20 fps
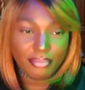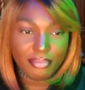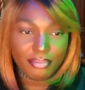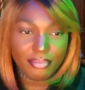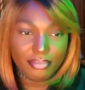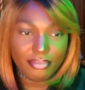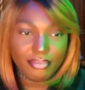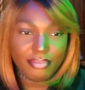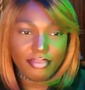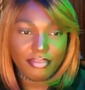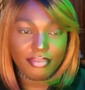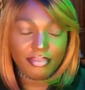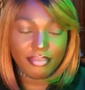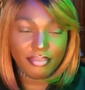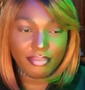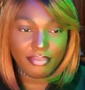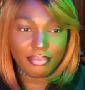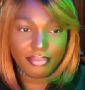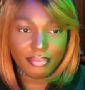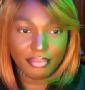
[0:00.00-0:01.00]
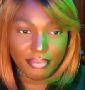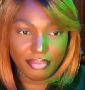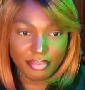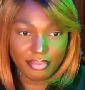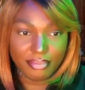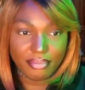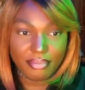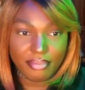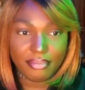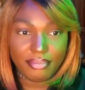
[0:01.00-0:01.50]

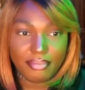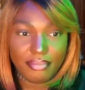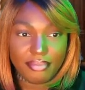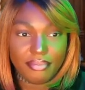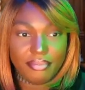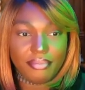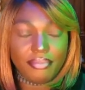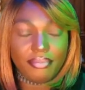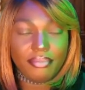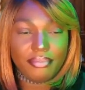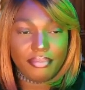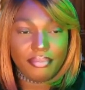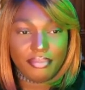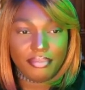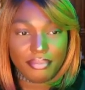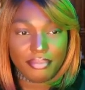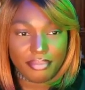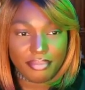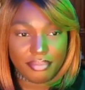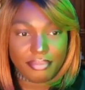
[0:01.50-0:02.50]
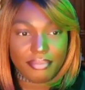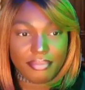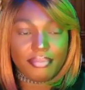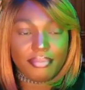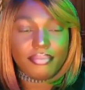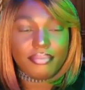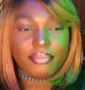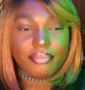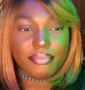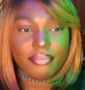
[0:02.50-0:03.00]

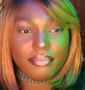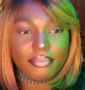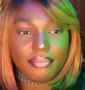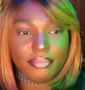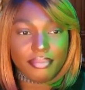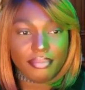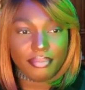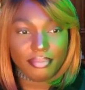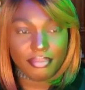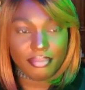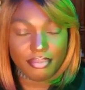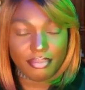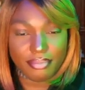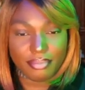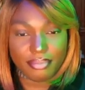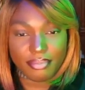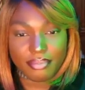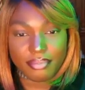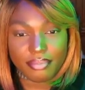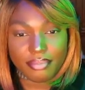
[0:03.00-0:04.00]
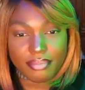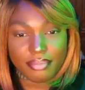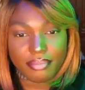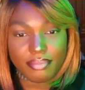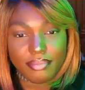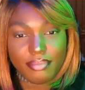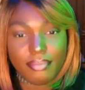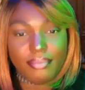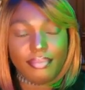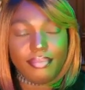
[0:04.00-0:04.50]

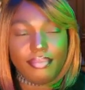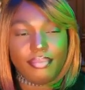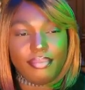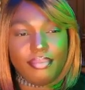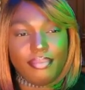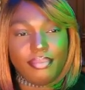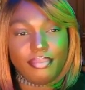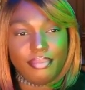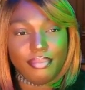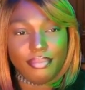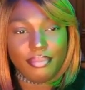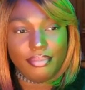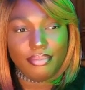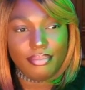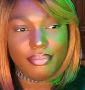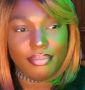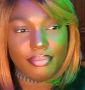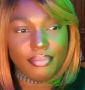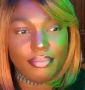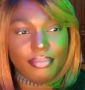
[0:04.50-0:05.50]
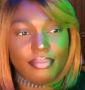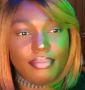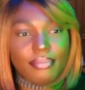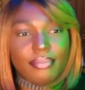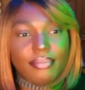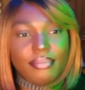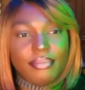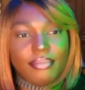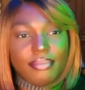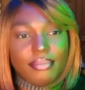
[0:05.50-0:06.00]

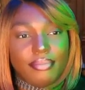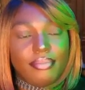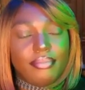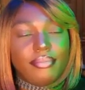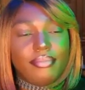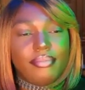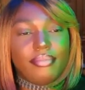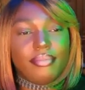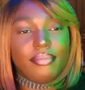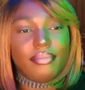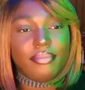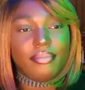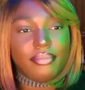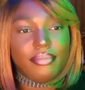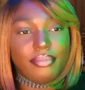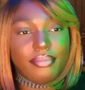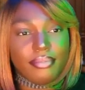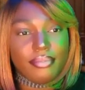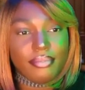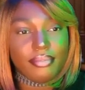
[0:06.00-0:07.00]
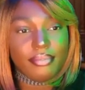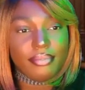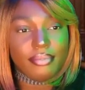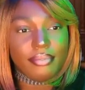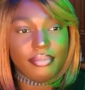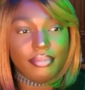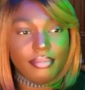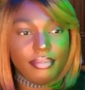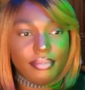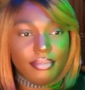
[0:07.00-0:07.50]

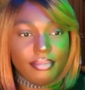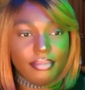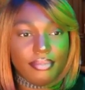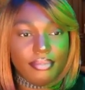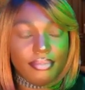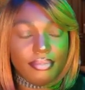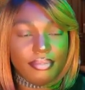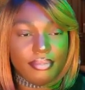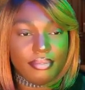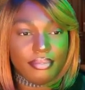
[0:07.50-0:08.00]
[no speech]